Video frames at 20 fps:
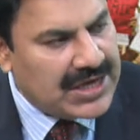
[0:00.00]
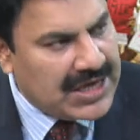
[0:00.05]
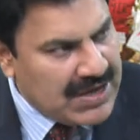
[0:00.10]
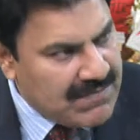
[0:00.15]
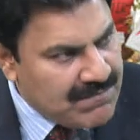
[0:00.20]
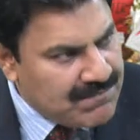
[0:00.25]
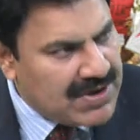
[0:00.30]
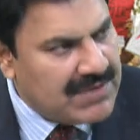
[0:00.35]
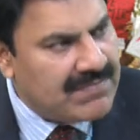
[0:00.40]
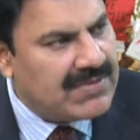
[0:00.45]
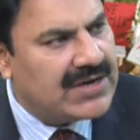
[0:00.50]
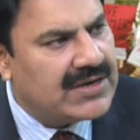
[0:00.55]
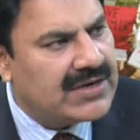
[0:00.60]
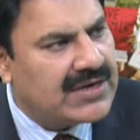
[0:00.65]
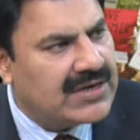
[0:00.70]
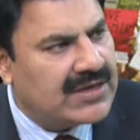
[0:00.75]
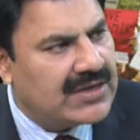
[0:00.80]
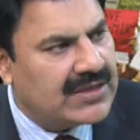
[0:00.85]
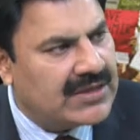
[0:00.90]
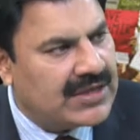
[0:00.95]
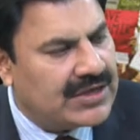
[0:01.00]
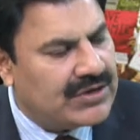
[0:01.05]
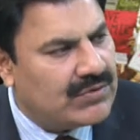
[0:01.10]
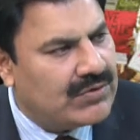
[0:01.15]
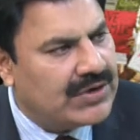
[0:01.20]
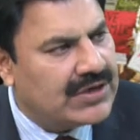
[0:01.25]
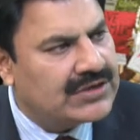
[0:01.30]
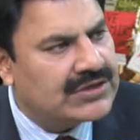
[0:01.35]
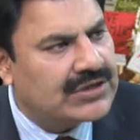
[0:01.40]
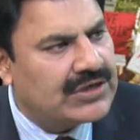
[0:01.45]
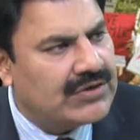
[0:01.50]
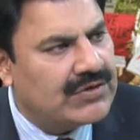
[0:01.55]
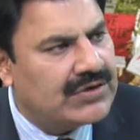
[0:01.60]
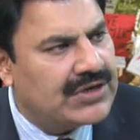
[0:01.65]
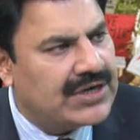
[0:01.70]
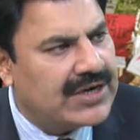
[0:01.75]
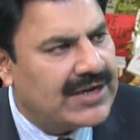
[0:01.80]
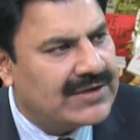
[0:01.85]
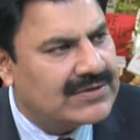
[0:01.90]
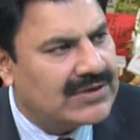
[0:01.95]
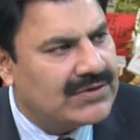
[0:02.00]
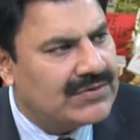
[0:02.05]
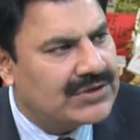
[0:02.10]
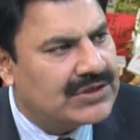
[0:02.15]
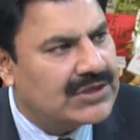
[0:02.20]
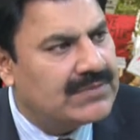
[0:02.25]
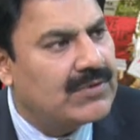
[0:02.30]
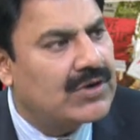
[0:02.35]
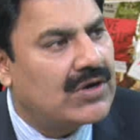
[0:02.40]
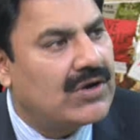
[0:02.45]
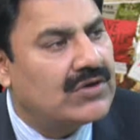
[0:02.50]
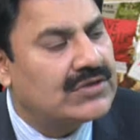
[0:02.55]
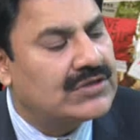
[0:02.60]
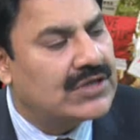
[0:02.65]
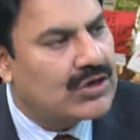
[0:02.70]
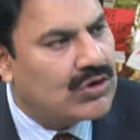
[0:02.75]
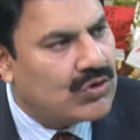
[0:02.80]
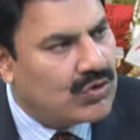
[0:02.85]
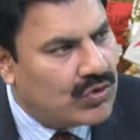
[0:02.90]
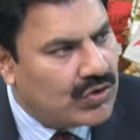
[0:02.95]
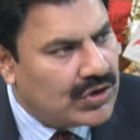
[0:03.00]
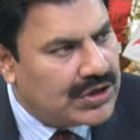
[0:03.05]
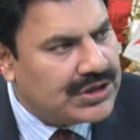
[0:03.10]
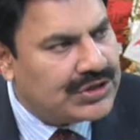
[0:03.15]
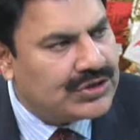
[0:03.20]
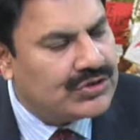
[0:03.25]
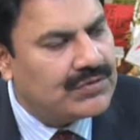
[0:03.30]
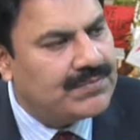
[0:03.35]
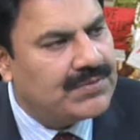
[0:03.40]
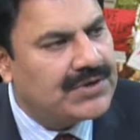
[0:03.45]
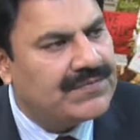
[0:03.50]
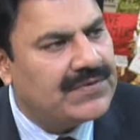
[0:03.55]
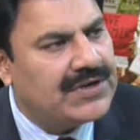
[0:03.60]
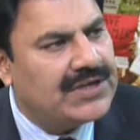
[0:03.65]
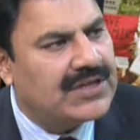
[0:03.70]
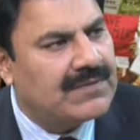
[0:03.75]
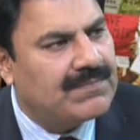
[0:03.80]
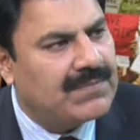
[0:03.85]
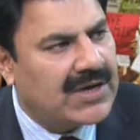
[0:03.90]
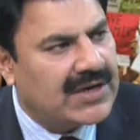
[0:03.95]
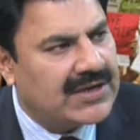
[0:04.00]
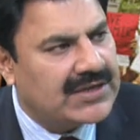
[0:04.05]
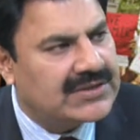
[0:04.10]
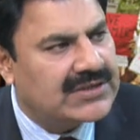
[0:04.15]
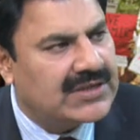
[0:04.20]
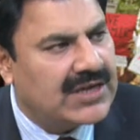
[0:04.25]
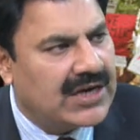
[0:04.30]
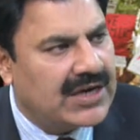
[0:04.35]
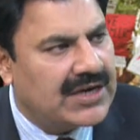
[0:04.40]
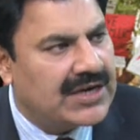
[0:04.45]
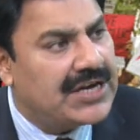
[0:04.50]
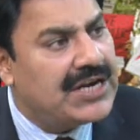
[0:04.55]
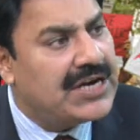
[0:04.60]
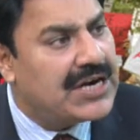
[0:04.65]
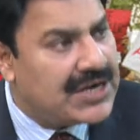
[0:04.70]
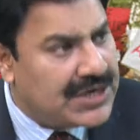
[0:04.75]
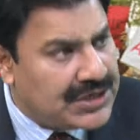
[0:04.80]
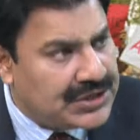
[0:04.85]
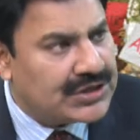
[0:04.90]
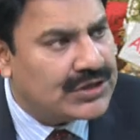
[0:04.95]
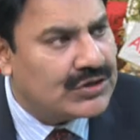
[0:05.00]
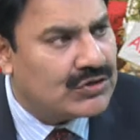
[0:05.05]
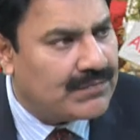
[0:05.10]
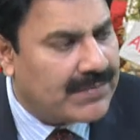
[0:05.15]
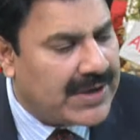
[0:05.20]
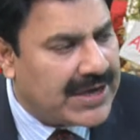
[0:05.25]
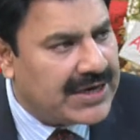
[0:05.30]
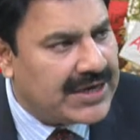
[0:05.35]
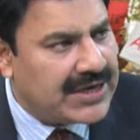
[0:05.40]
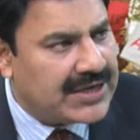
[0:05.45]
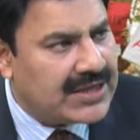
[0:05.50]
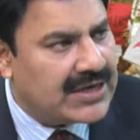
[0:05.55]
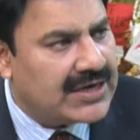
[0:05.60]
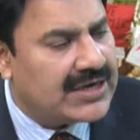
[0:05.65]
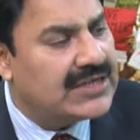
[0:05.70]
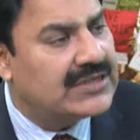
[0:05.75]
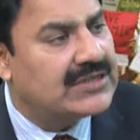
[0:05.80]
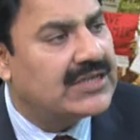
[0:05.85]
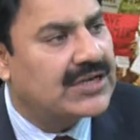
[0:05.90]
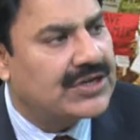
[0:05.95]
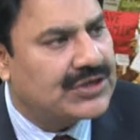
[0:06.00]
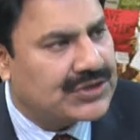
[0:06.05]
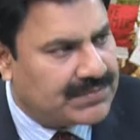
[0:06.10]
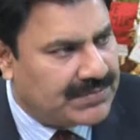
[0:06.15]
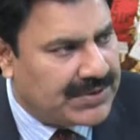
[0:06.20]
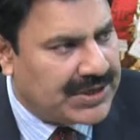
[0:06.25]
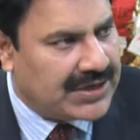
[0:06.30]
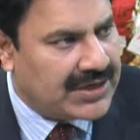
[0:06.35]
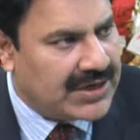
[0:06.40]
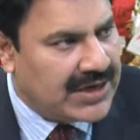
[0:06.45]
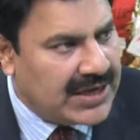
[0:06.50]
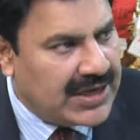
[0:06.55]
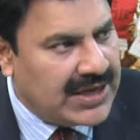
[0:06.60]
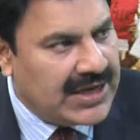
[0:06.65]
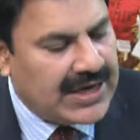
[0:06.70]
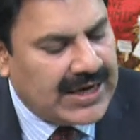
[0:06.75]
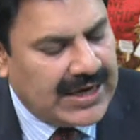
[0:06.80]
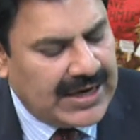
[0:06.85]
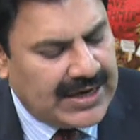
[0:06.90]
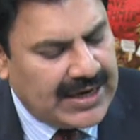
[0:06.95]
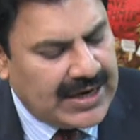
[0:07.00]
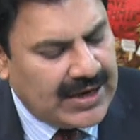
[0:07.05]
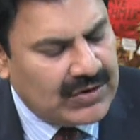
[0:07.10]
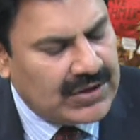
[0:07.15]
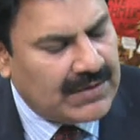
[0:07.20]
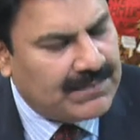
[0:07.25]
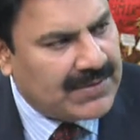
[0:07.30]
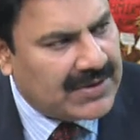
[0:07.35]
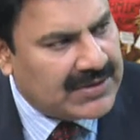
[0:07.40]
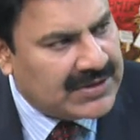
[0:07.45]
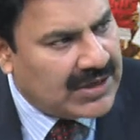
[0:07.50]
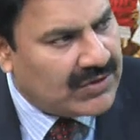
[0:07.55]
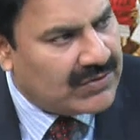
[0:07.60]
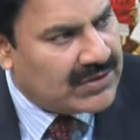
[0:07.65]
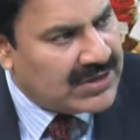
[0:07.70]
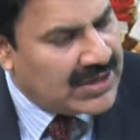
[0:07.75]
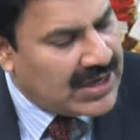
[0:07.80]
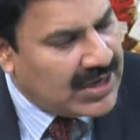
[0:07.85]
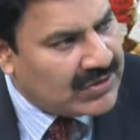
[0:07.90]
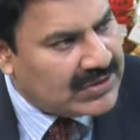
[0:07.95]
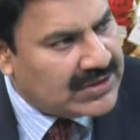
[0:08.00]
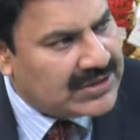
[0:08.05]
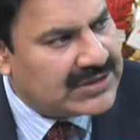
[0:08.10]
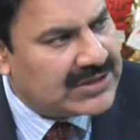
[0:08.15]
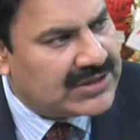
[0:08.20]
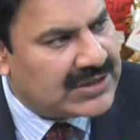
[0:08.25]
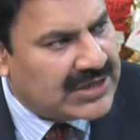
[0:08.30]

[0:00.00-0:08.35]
implement the UN security resolutions, because the core issue between the Pakistan, in addition to many other, is the Kashmir. And now, now this is the